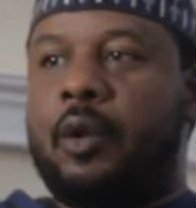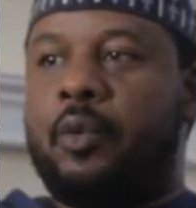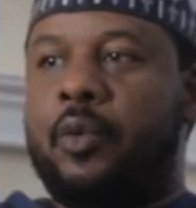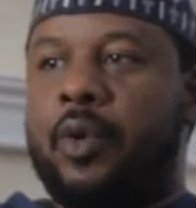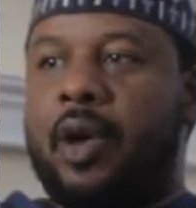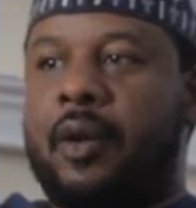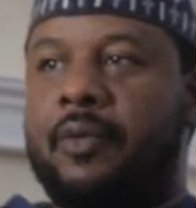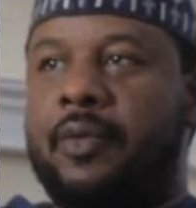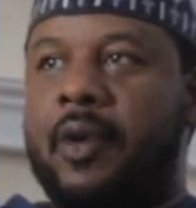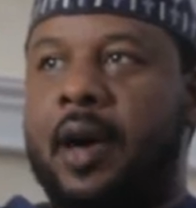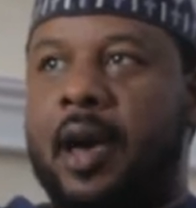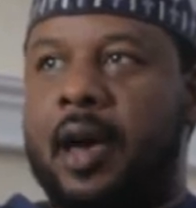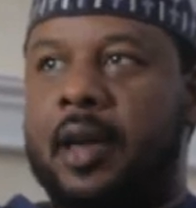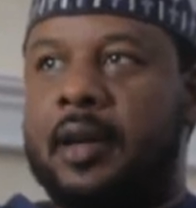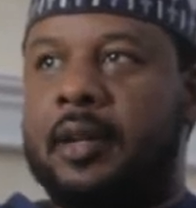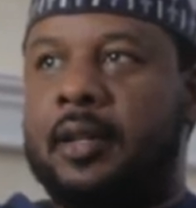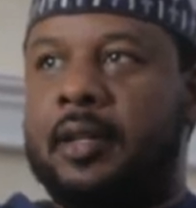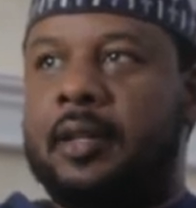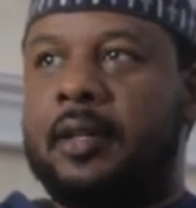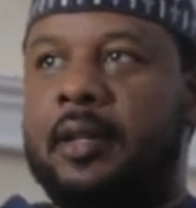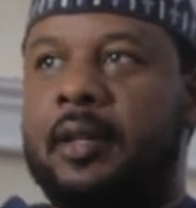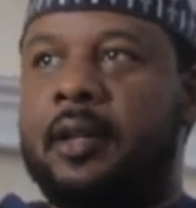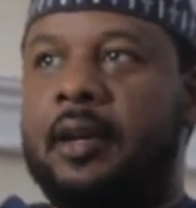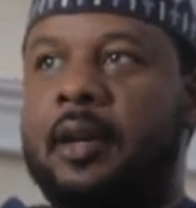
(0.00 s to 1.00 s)
we have heard,
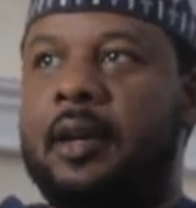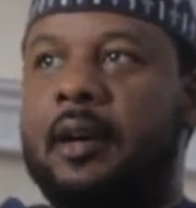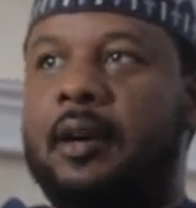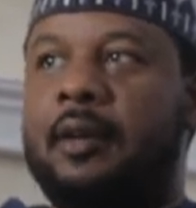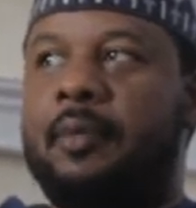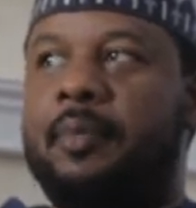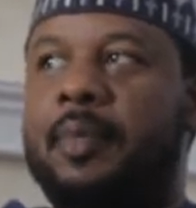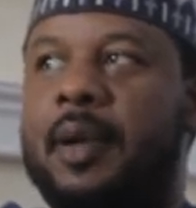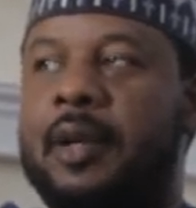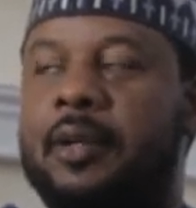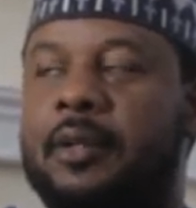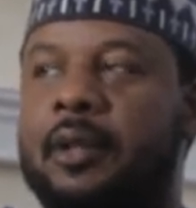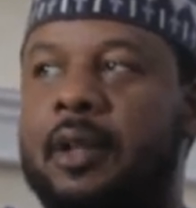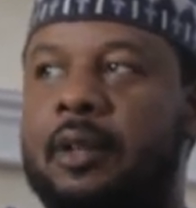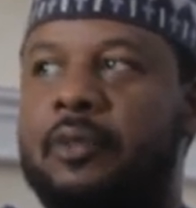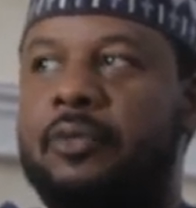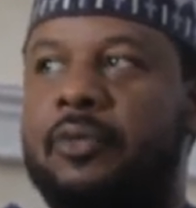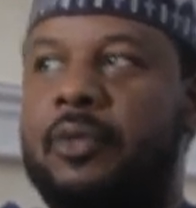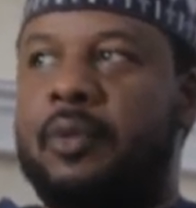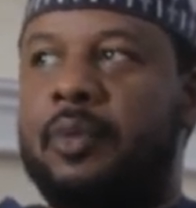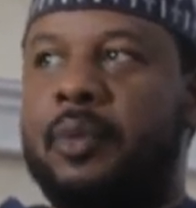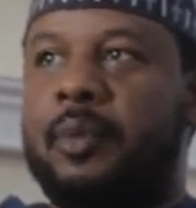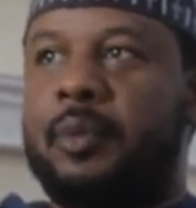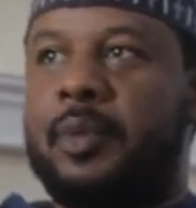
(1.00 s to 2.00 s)
particularly
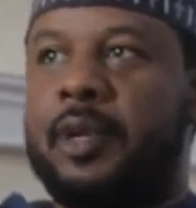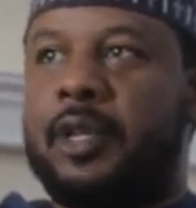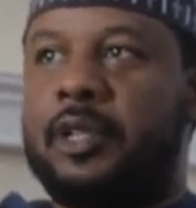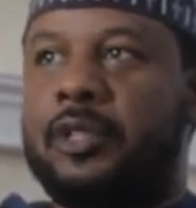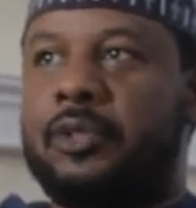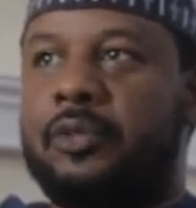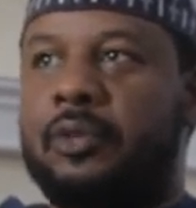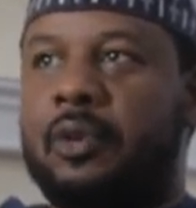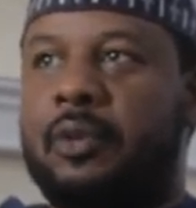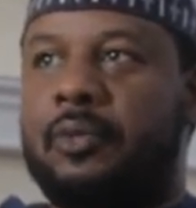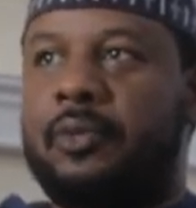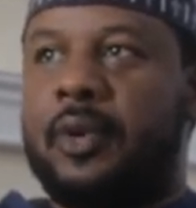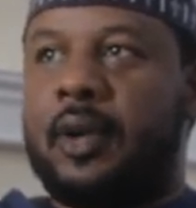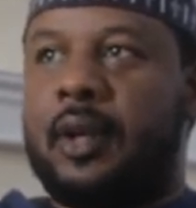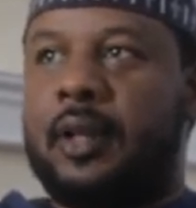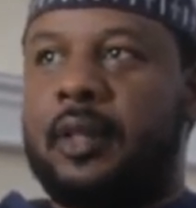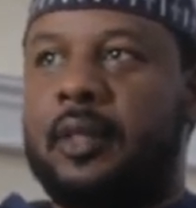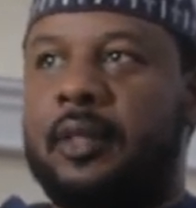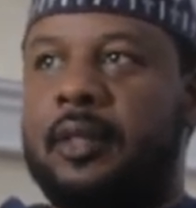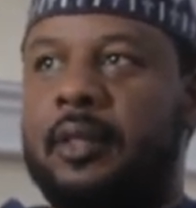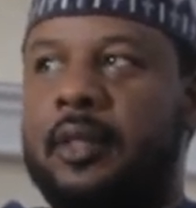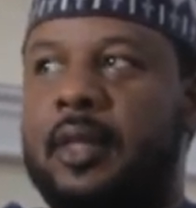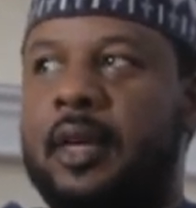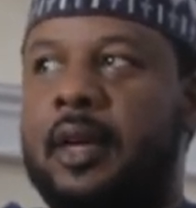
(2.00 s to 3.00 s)
from the Ministry of
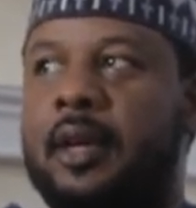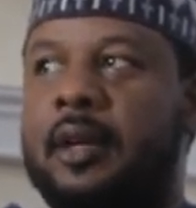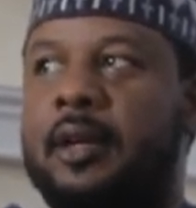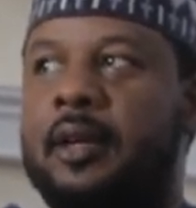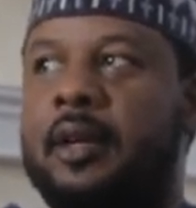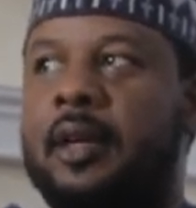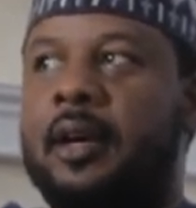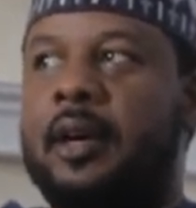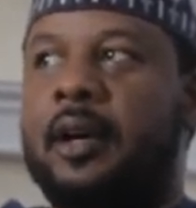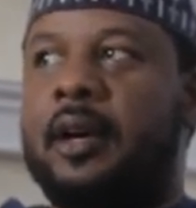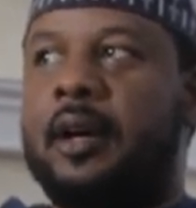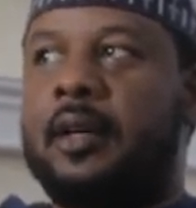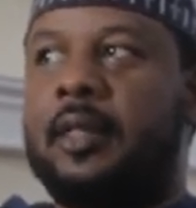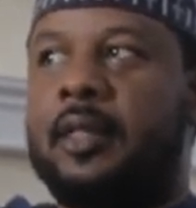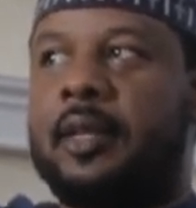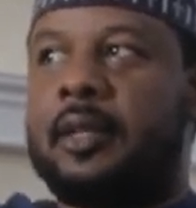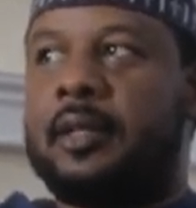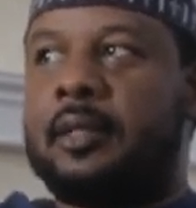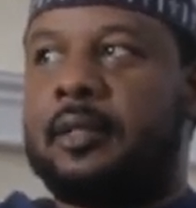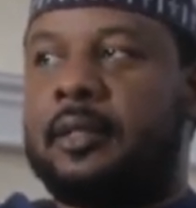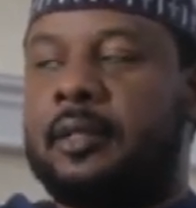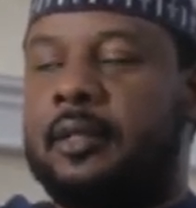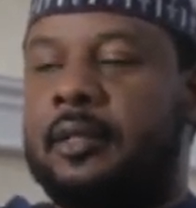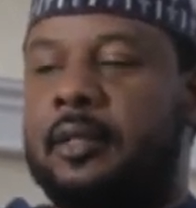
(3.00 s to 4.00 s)
Health and
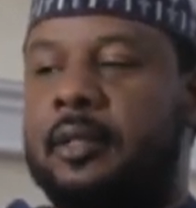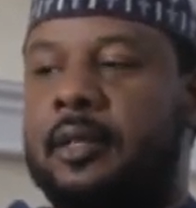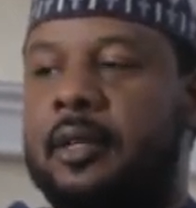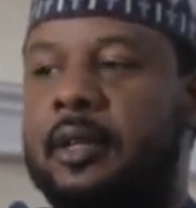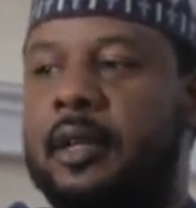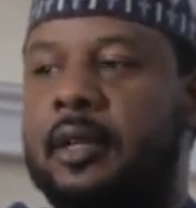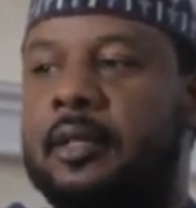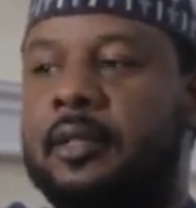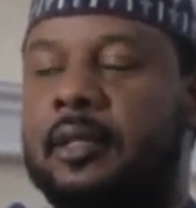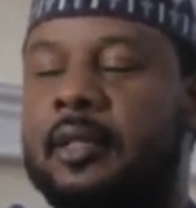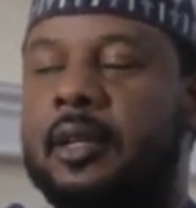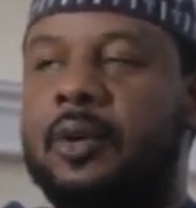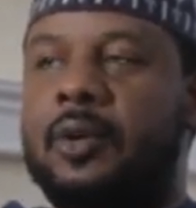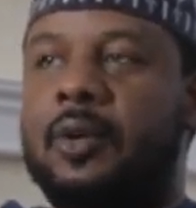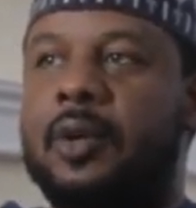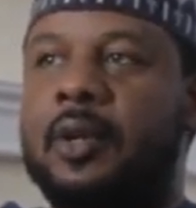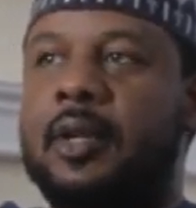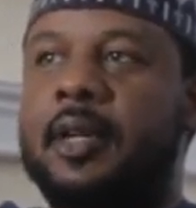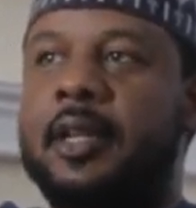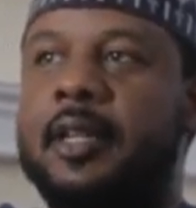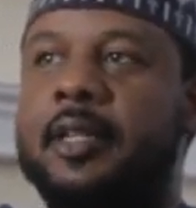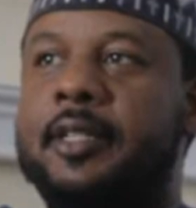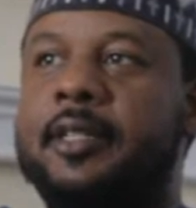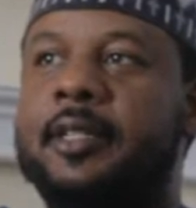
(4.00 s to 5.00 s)
other
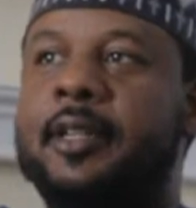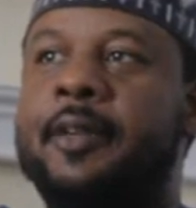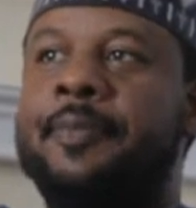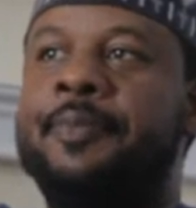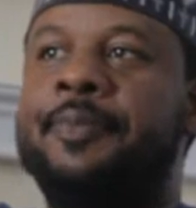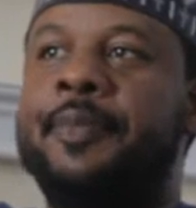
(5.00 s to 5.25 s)
stakeholders,